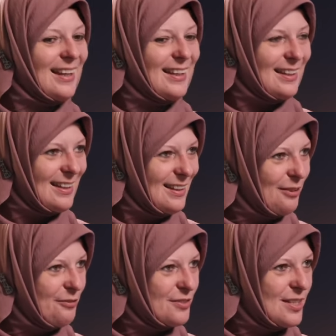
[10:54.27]

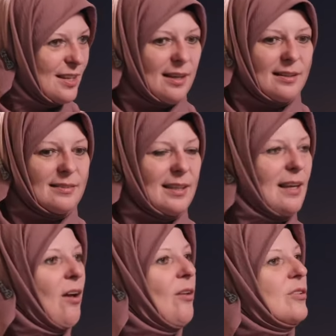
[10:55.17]
lived
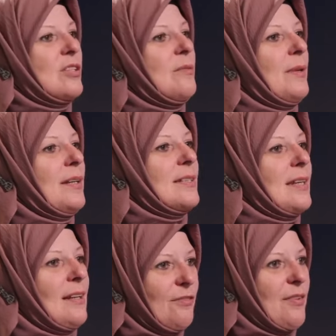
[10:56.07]
the ultimate
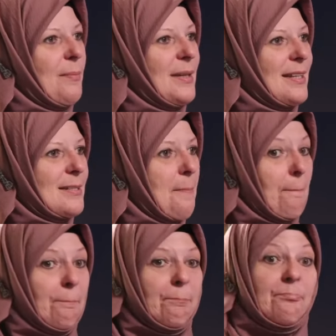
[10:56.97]
in
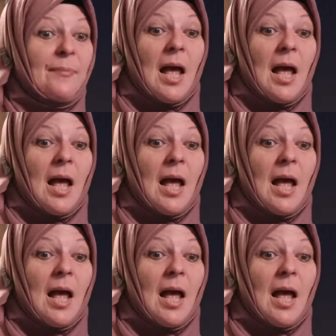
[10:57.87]
feminism. Mm.